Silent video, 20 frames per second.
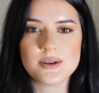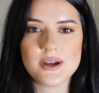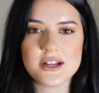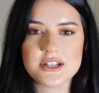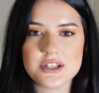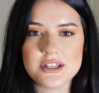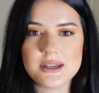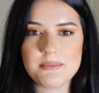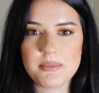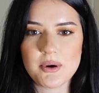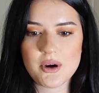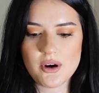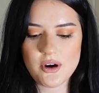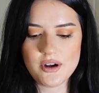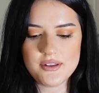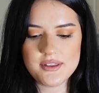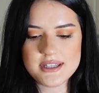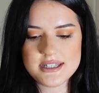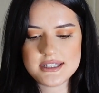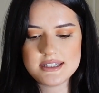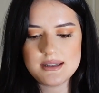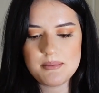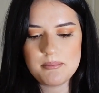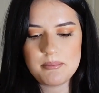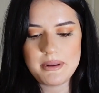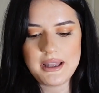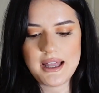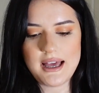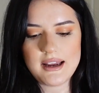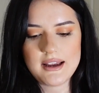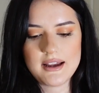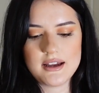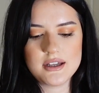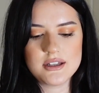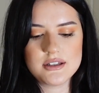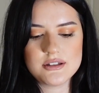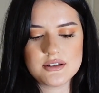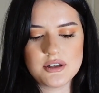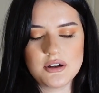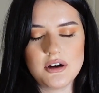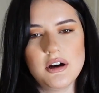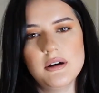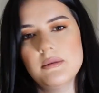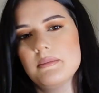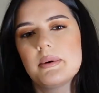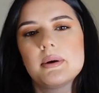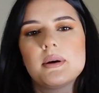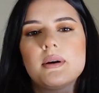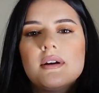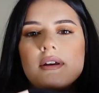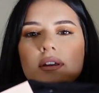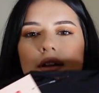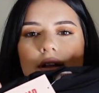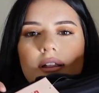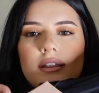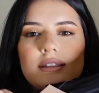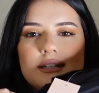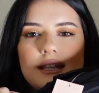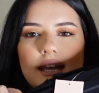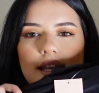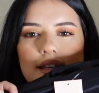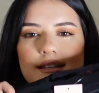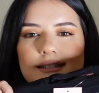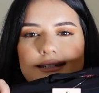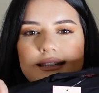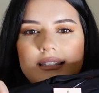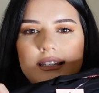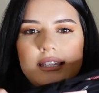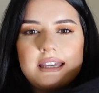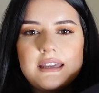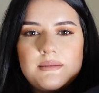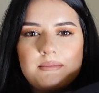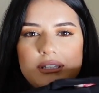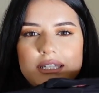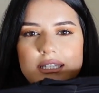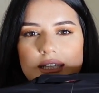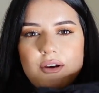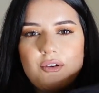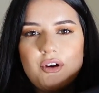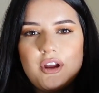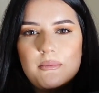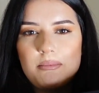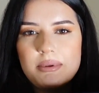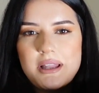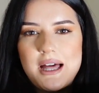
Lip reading: So I actually bought this black top. It's like a slinky material